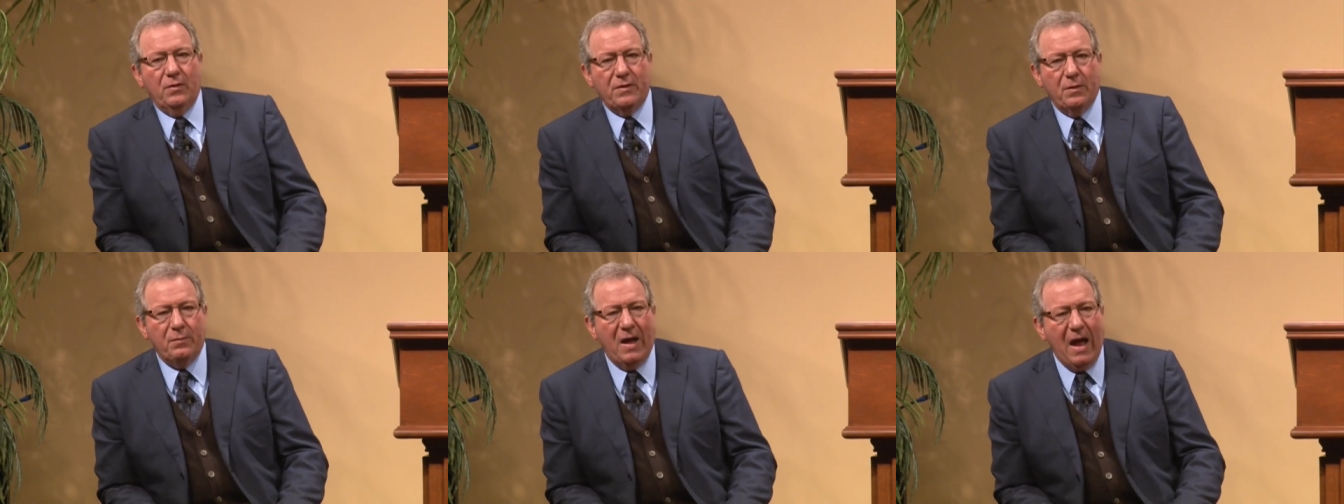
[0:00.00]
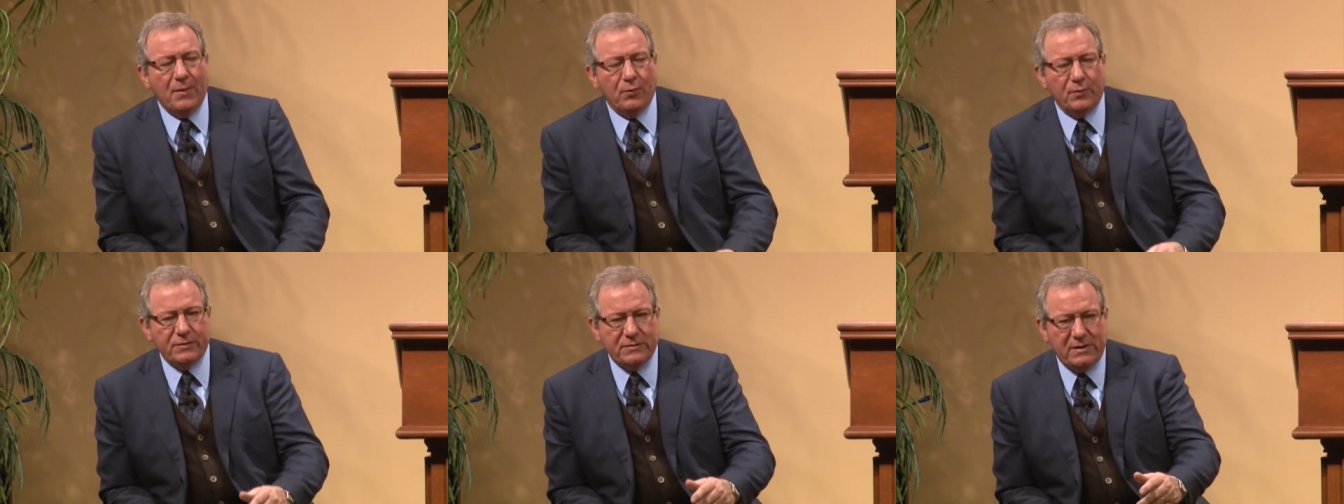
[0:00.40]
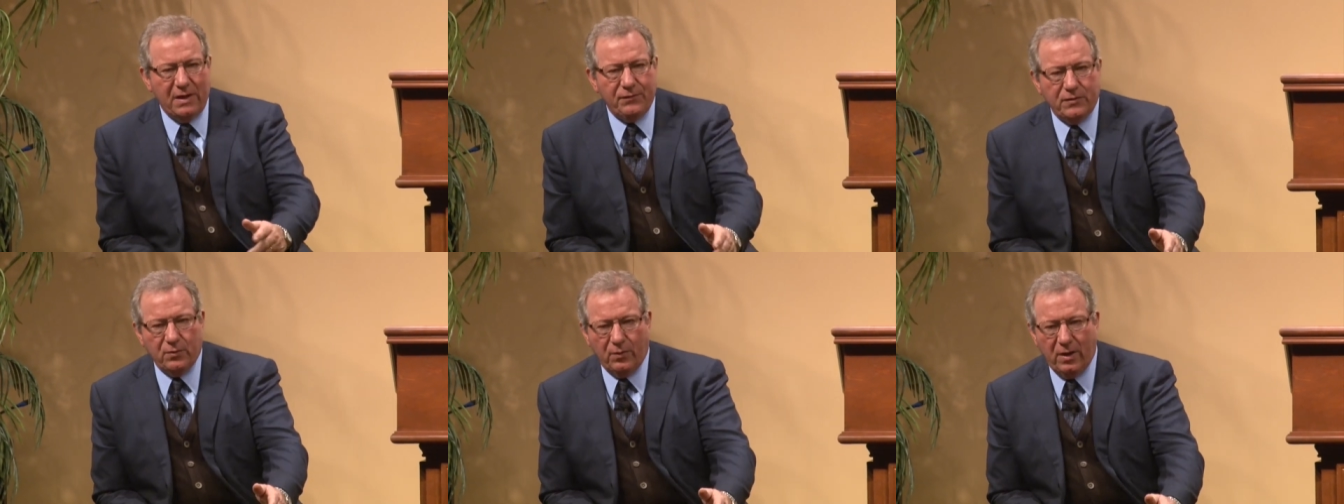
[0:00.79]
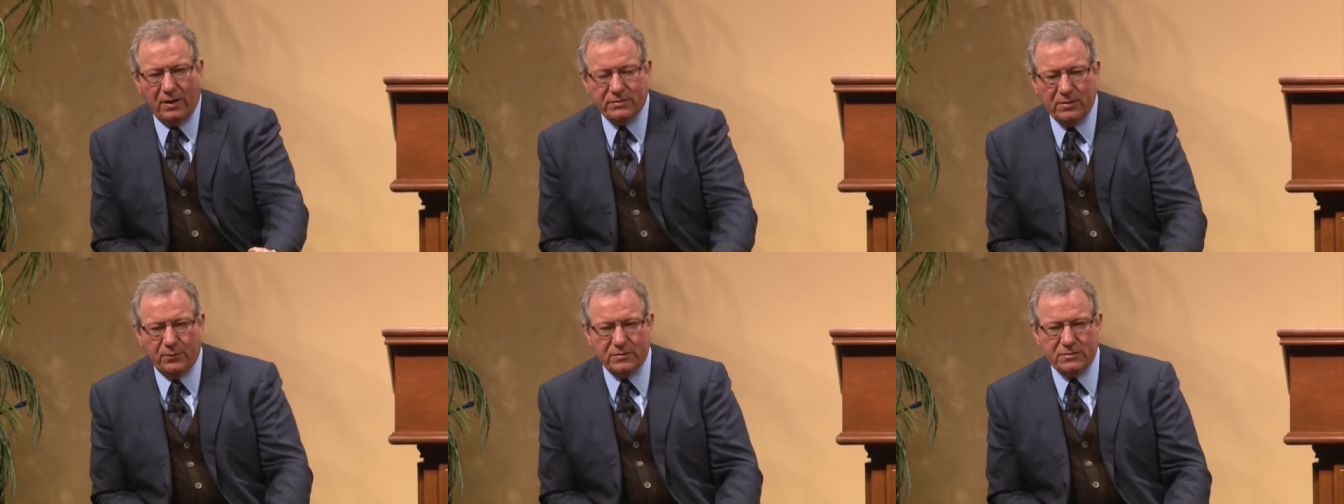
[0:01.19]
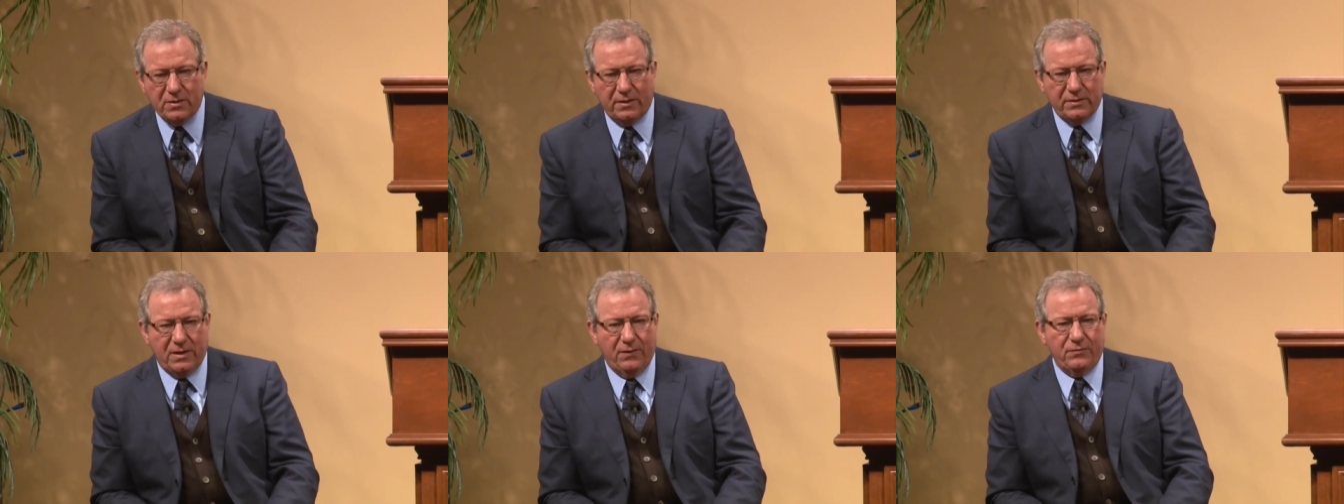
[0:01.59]
when the Bible was given to us, it was
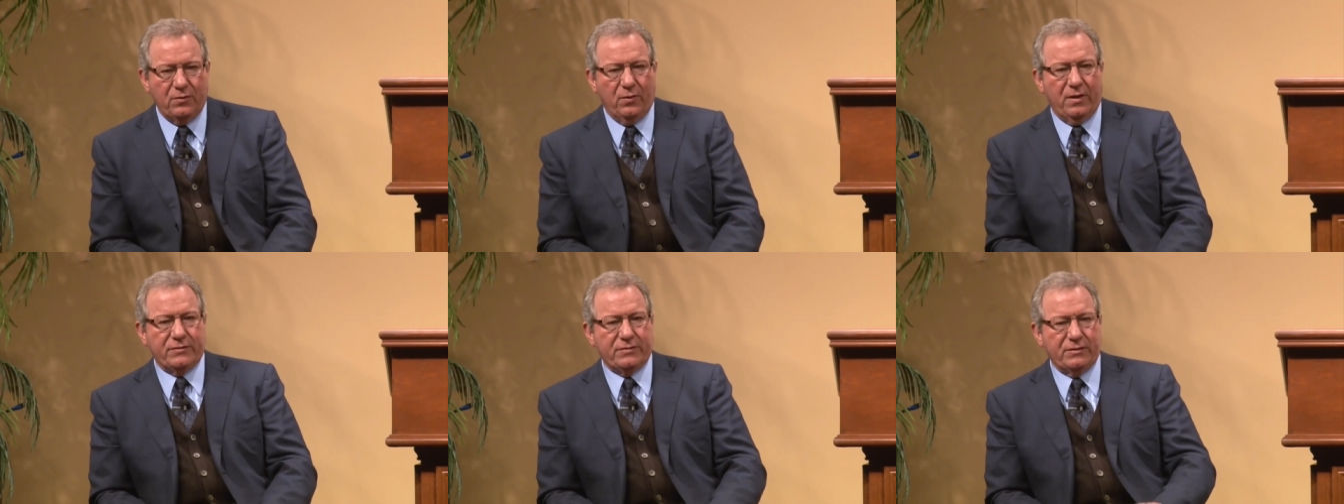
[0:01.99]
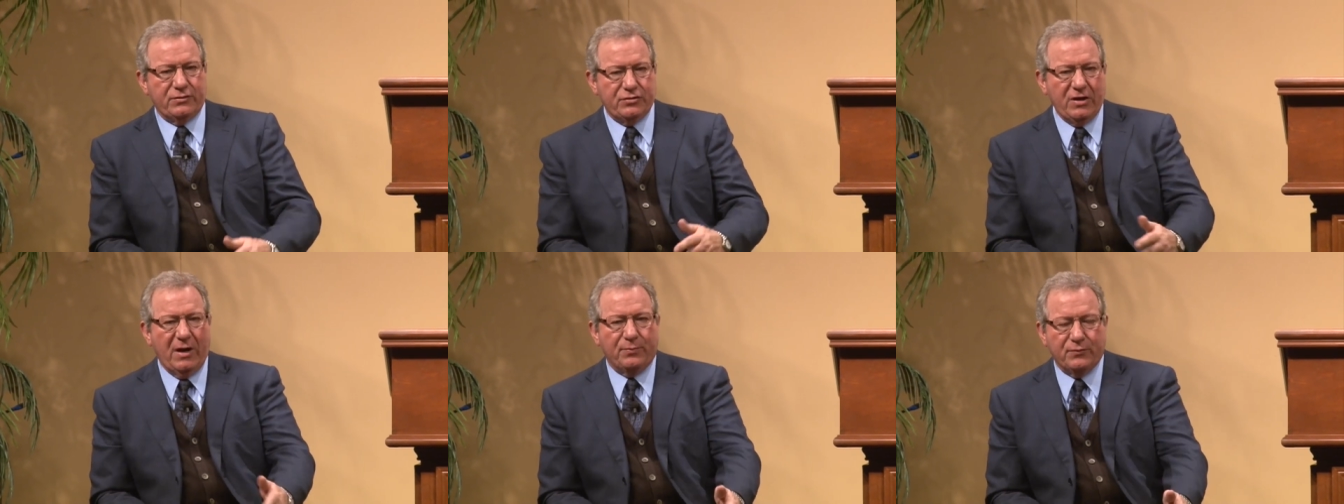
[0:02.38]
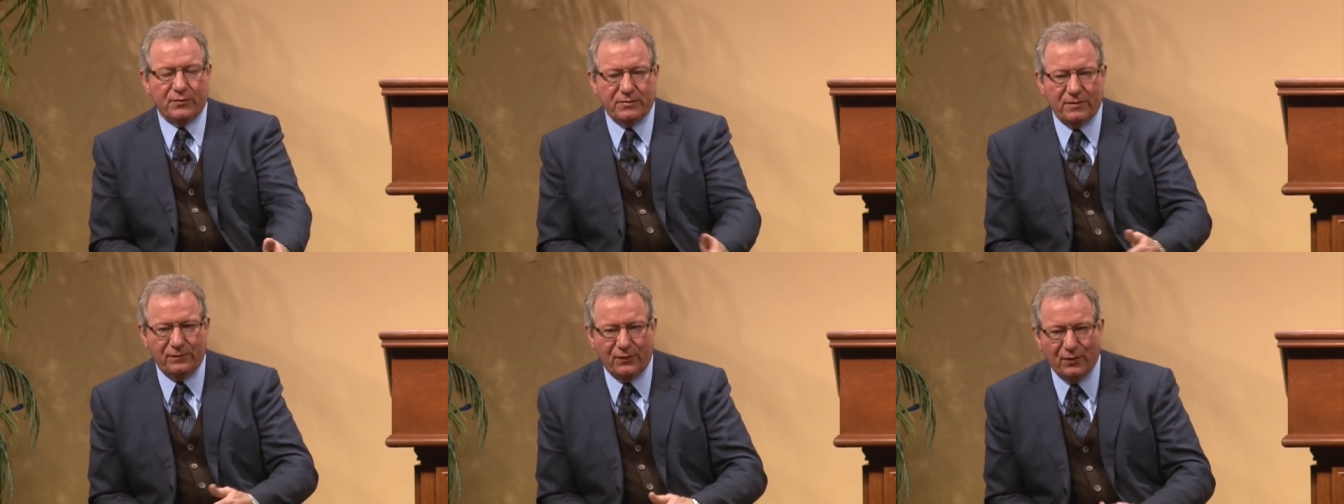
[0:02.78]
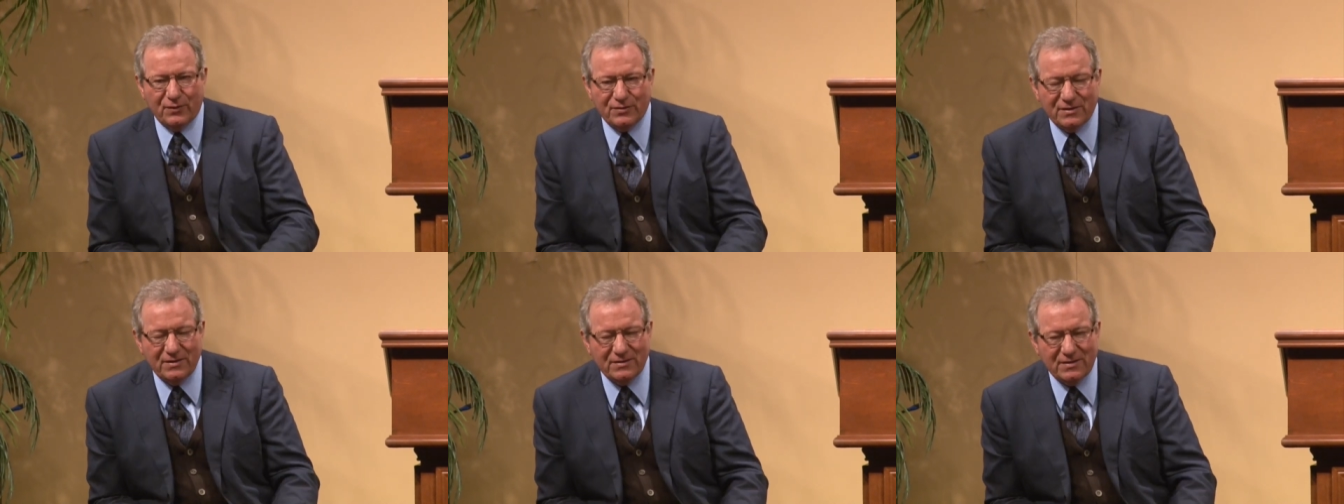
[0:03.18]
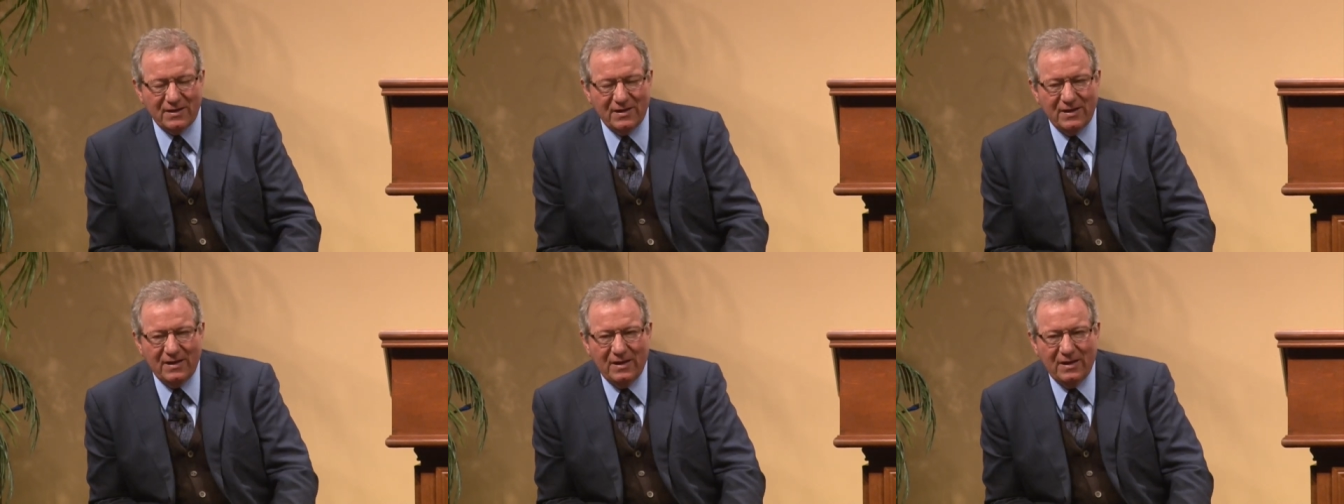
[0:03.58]
not given to us in chapters and verses.